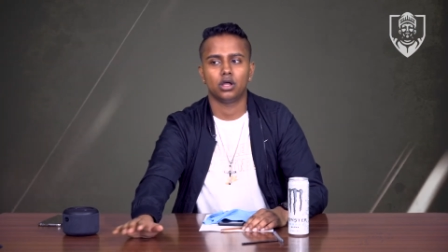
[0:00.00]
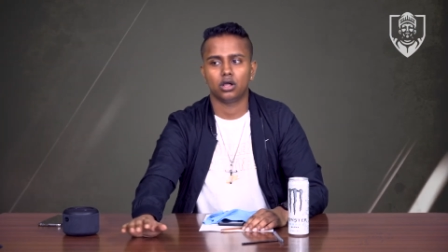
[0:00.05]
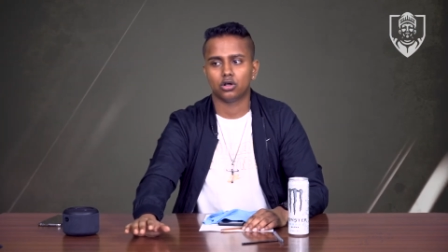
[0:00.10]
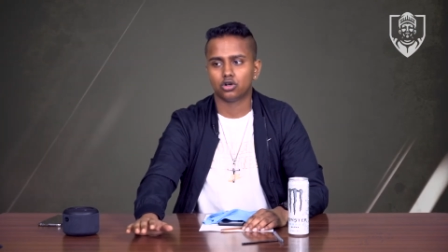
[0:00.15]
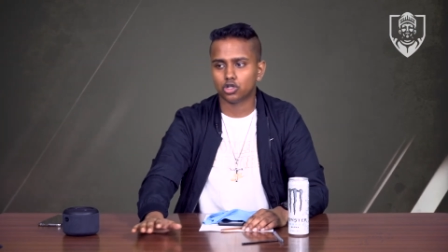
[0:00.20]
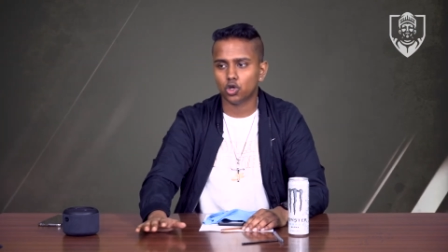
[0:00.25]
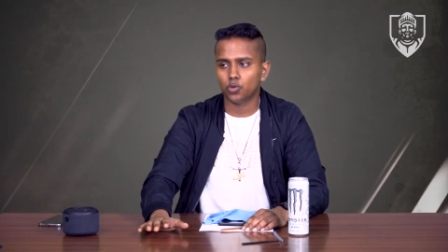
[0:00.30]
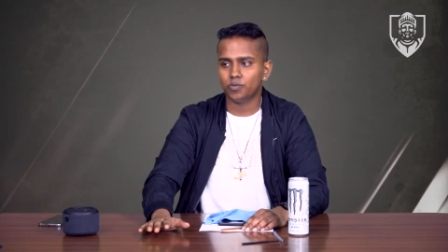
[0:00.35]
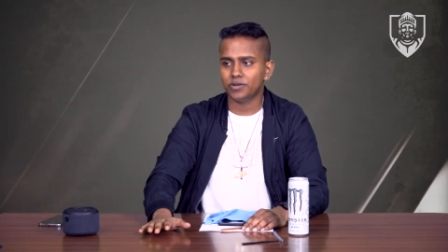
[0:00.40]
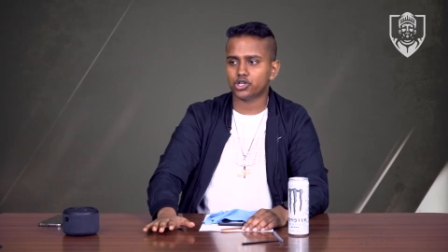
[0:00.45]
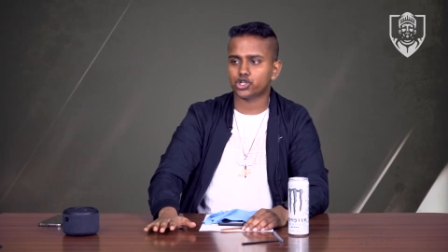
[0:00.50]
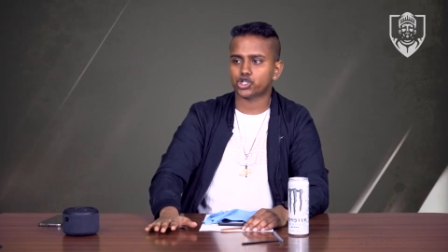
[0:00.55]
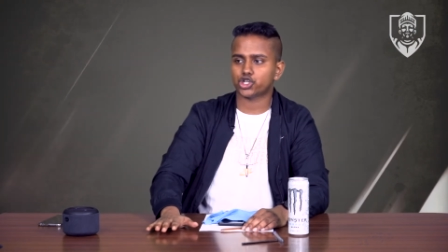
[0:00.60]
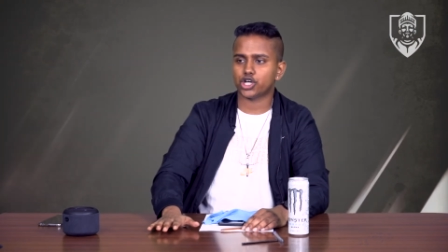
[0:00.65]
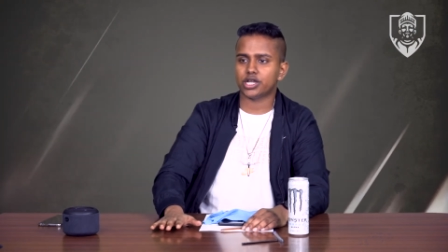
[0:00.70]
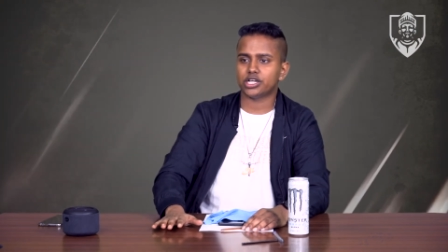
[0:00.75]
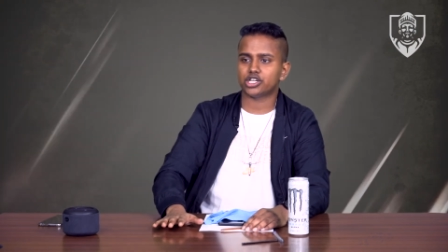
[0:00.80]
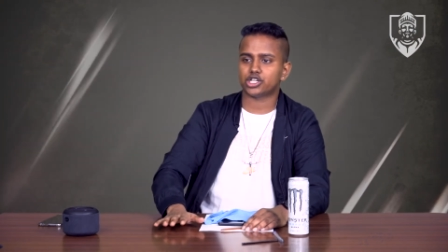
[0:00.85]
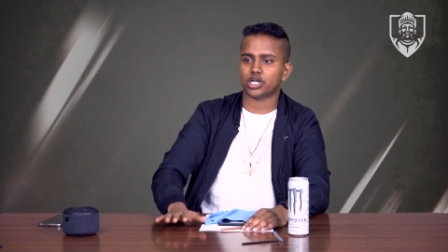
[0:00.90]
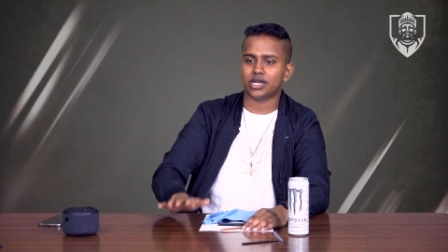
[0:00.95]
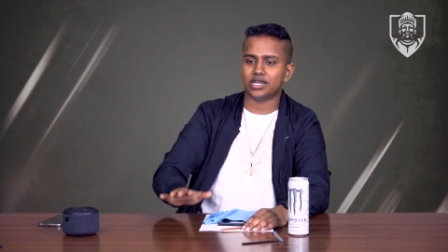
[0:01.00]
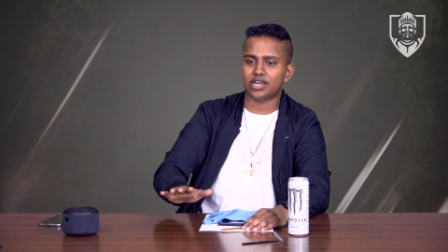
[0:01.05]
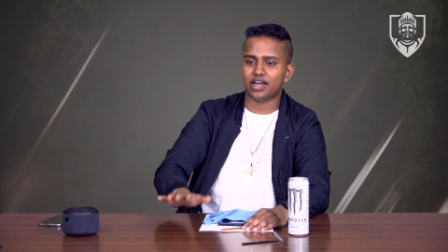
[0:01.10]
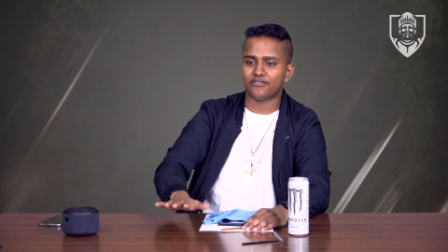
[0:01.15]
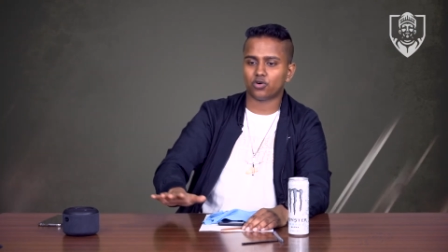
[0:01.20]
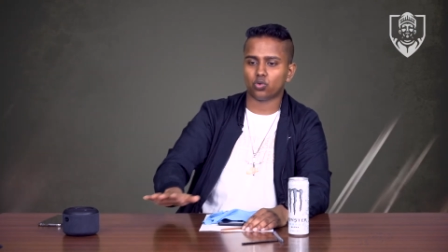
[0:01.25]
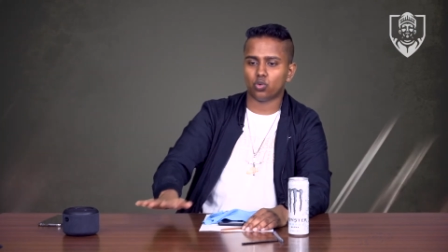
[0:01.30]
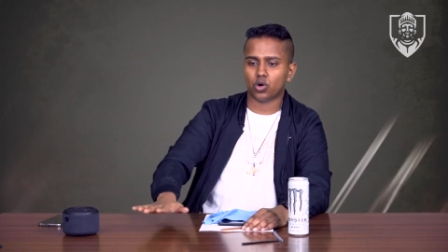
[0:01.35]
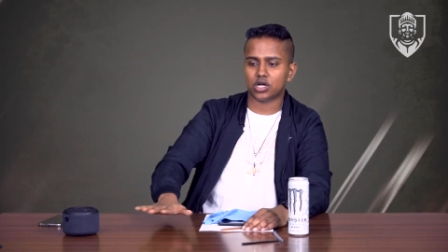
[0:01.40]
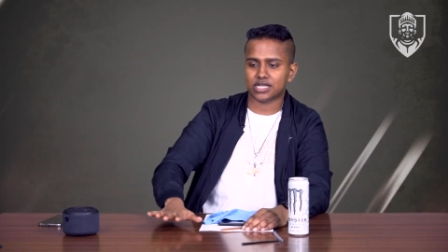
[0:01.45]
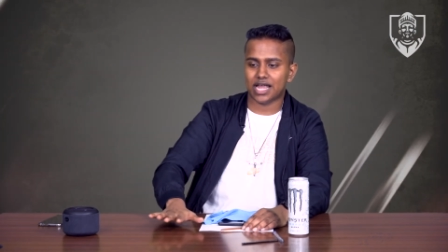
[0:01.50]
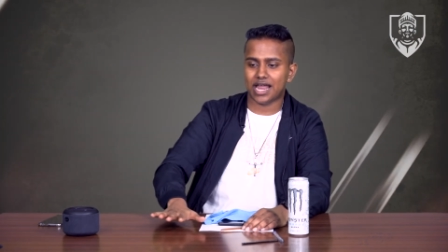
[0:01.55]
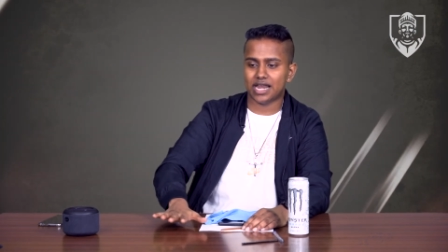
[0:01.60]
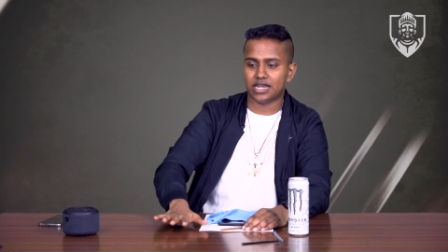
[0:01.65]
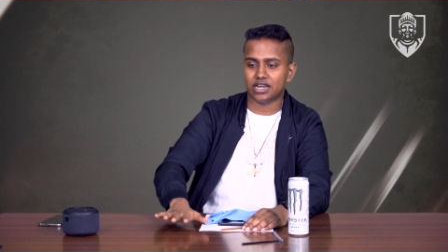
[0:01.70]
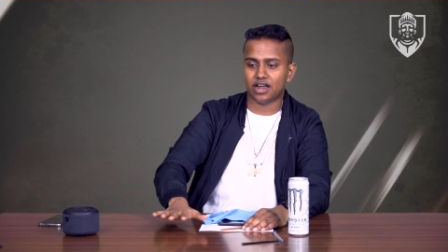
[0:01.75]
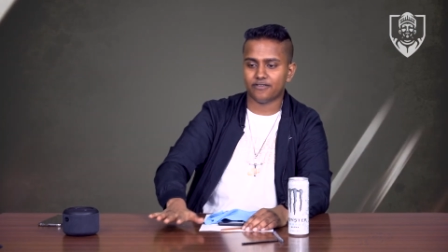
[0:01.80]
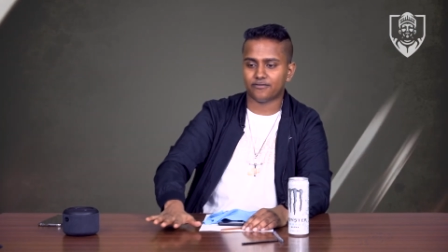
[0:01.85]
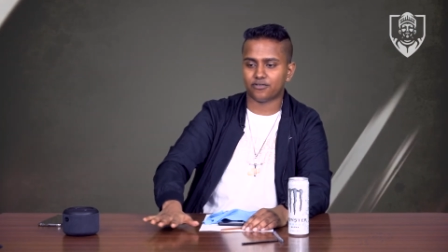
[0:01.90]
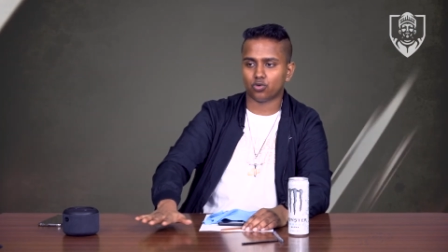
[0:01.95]
Global exchange never was and
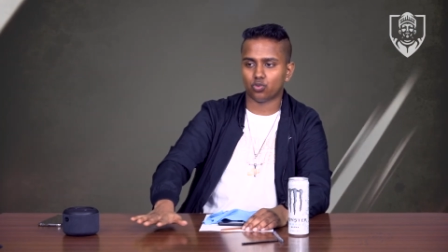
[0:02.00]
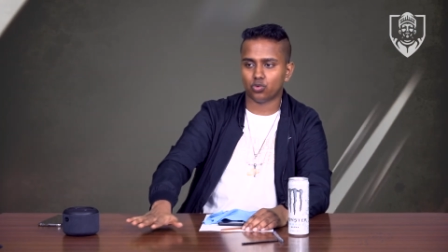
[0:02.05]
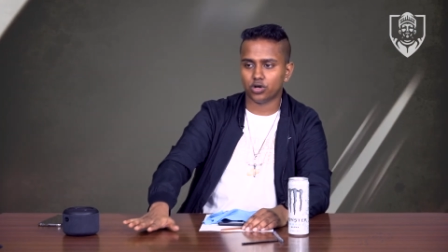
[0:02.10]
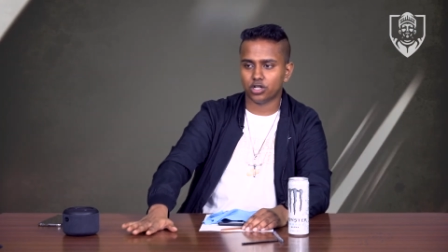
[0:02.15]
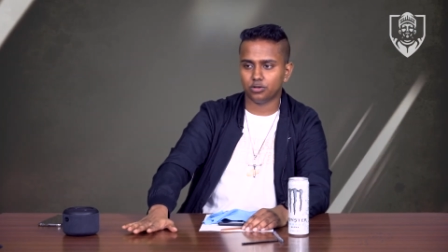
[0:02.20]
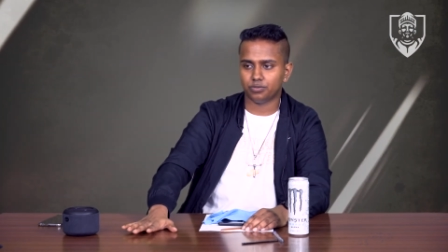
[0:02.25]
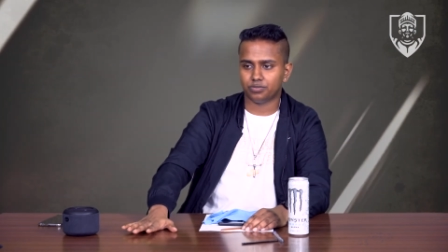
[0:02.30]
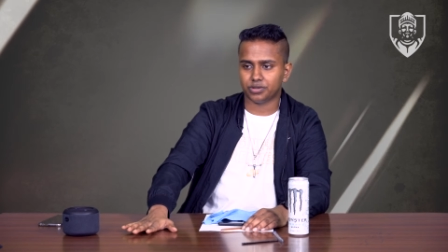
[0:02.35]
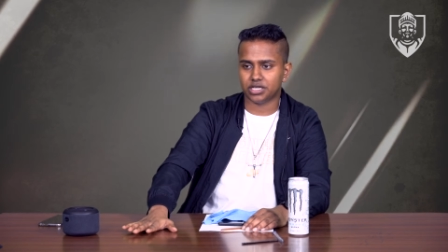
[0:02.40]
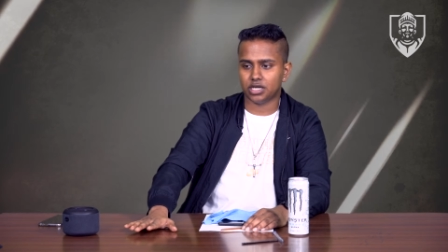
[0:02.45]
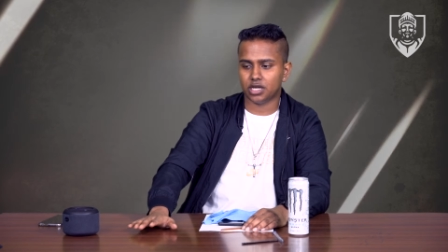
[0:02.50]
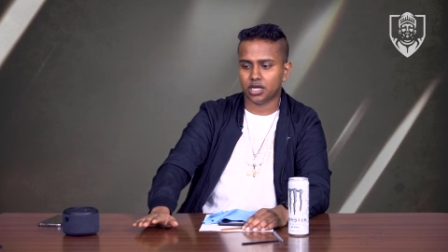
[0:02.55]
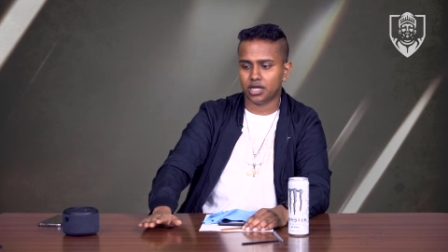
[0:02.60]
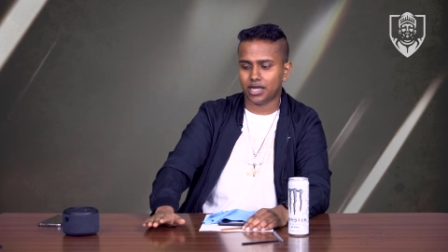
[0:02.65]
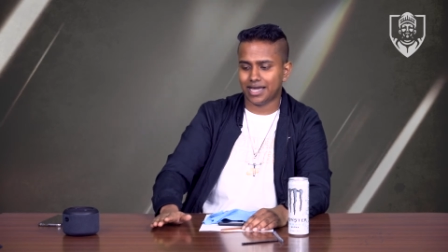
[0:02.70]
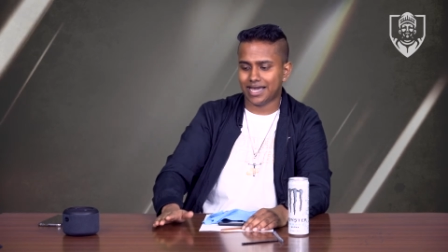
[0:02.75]
never will be